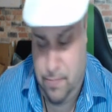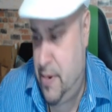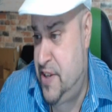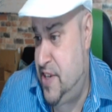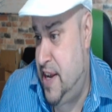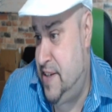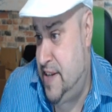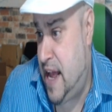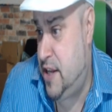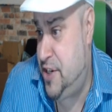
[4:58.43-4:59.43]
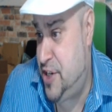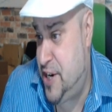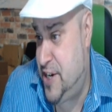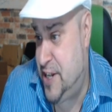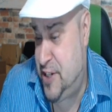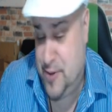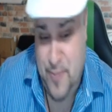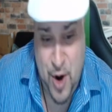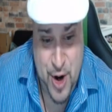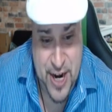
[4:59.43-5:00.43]
it's intelligent, it's
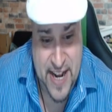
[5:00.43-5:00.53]
smart,